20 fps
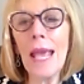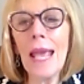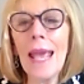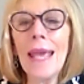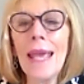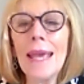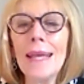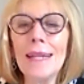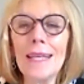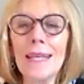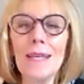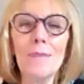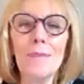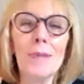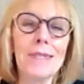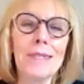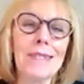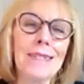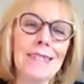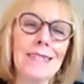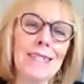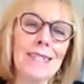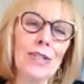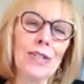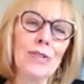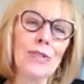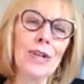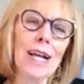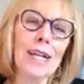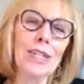any business
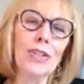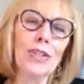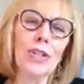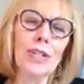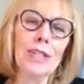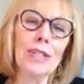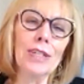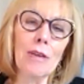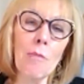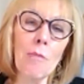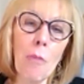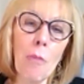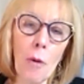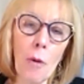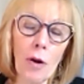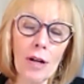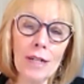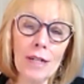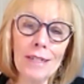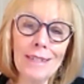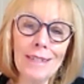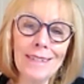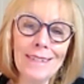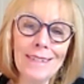interaction is important.